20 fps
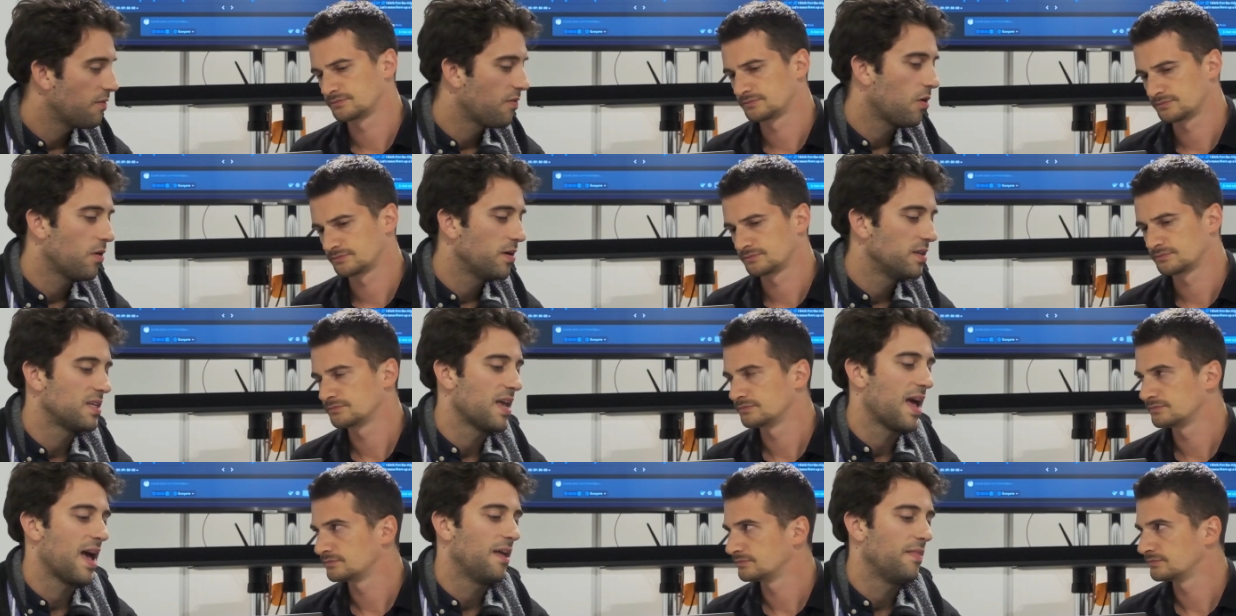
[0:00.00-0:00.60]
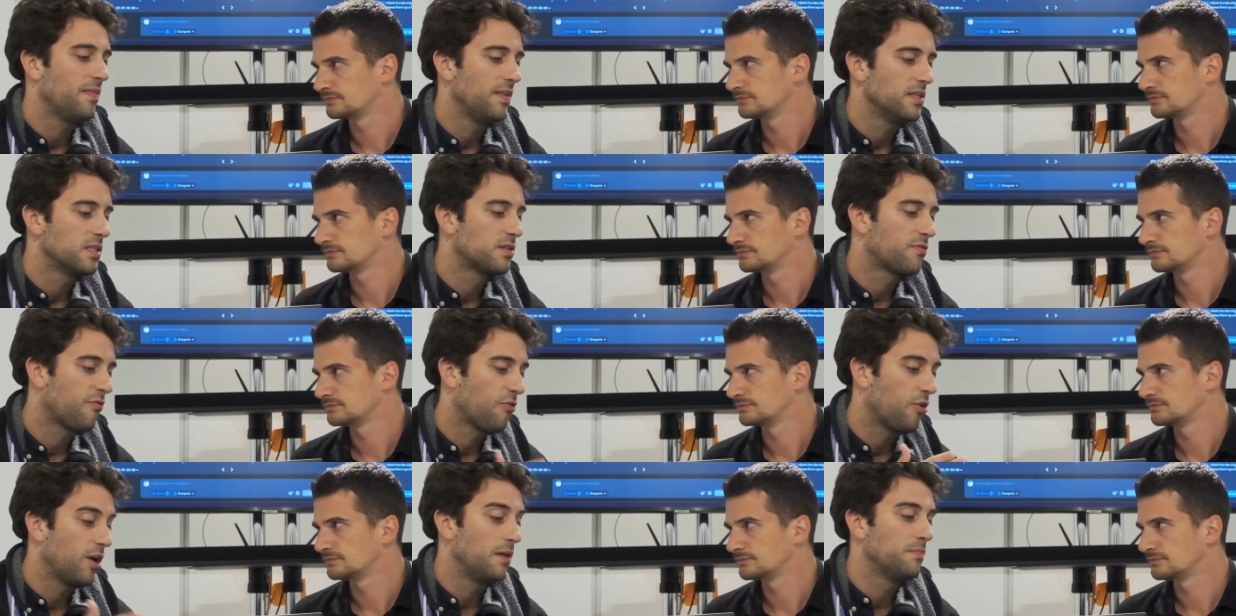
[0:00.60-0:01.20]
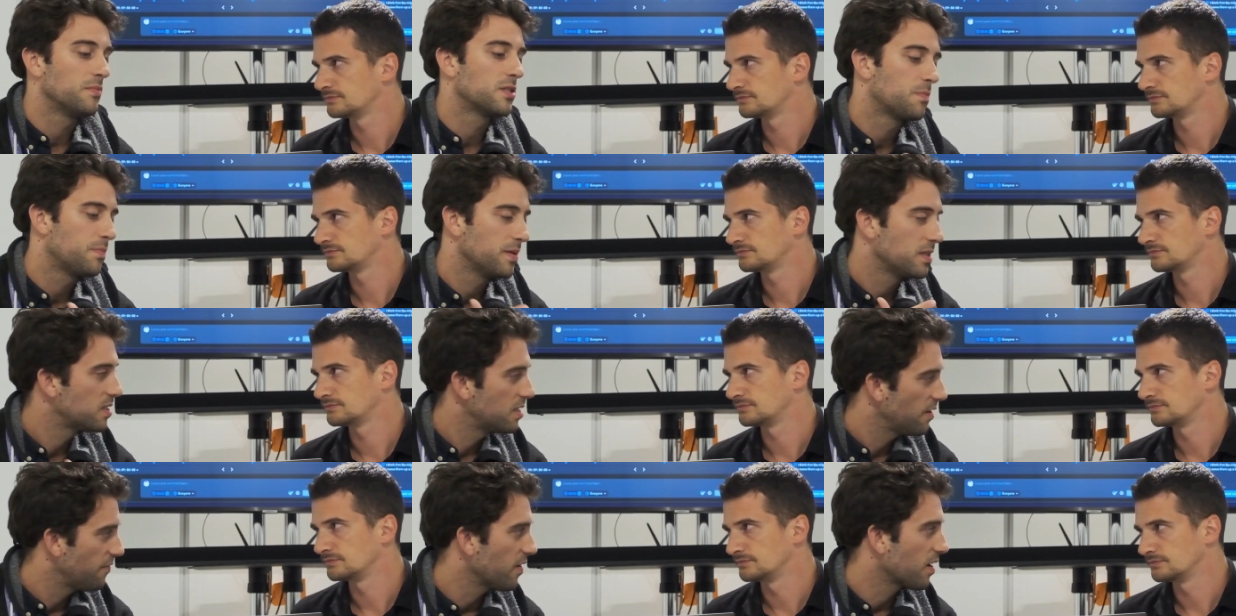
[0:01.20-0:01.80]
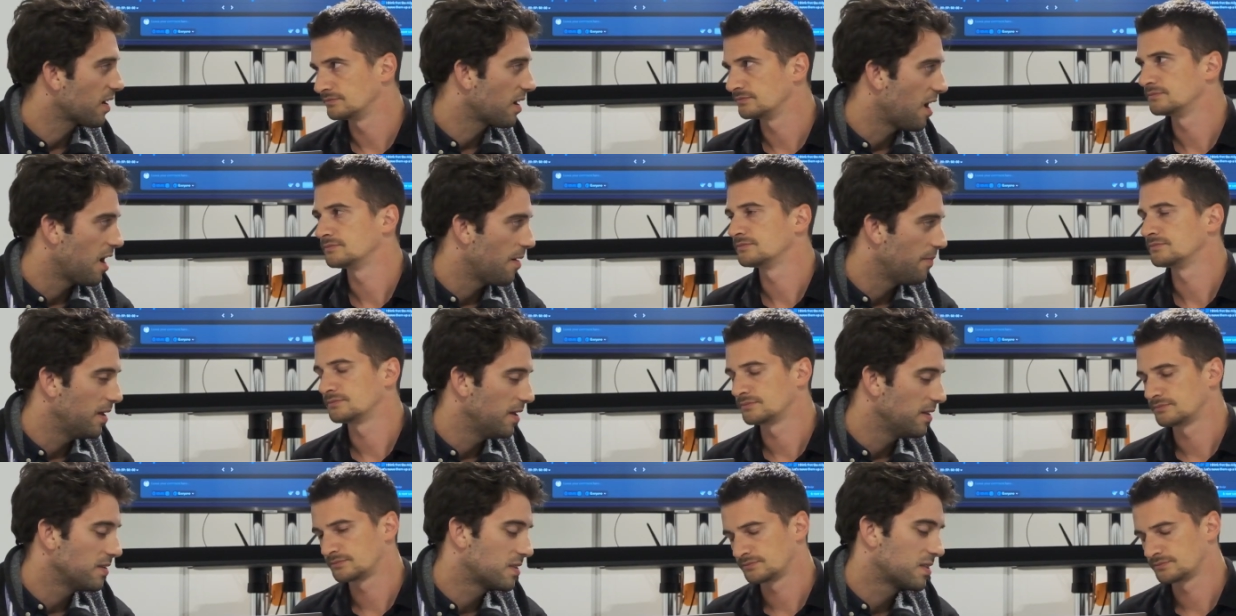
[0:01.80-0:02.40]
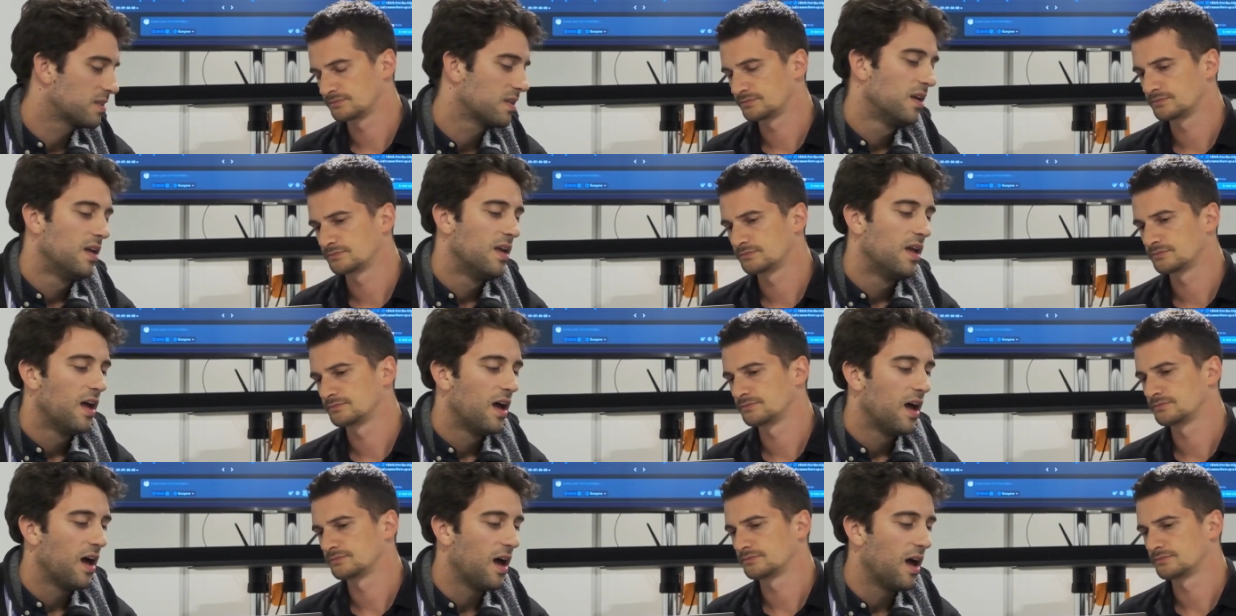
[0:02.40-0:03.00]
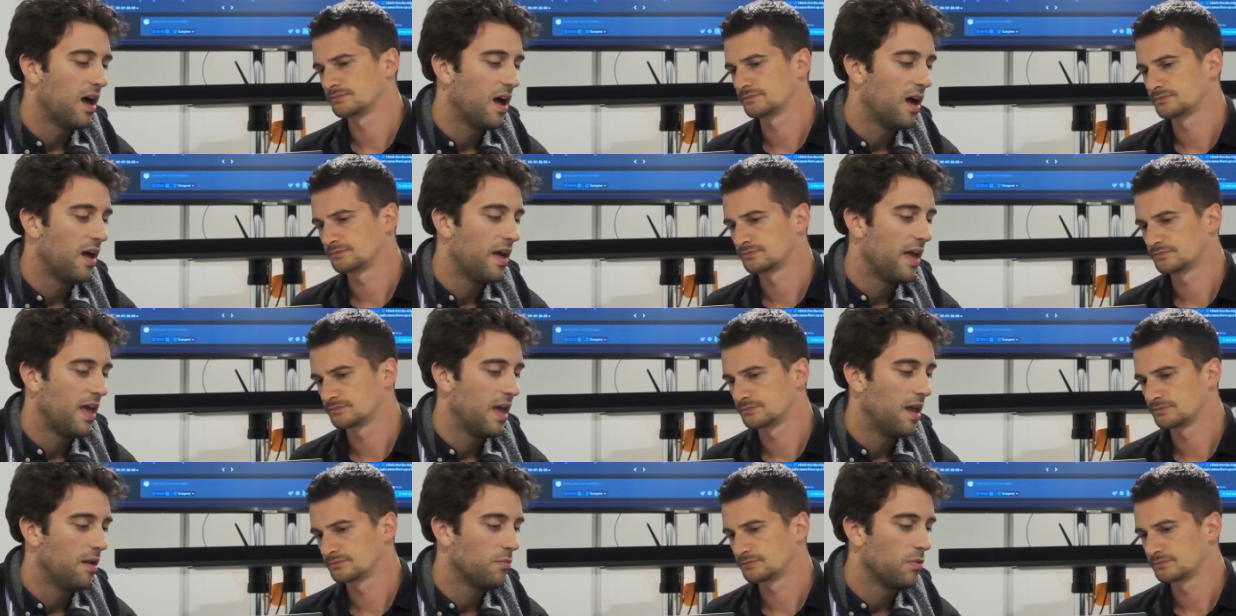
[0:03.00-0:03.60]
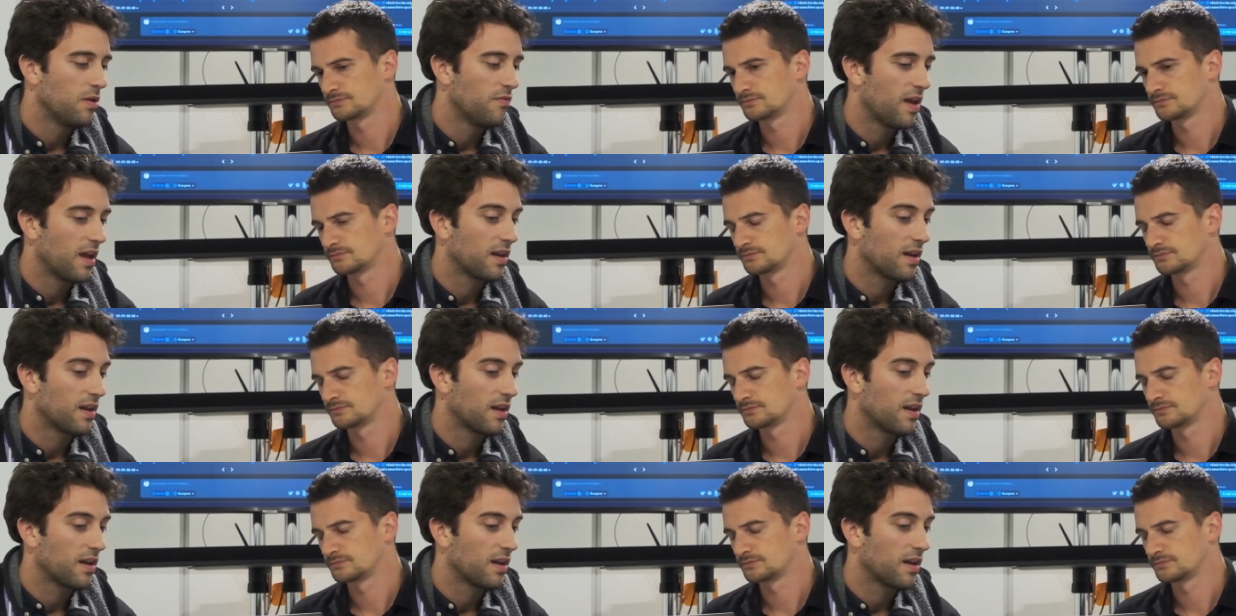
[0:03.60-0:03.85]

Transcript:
Speaker 1: we've always had these frame-specific comments. Uh, and we've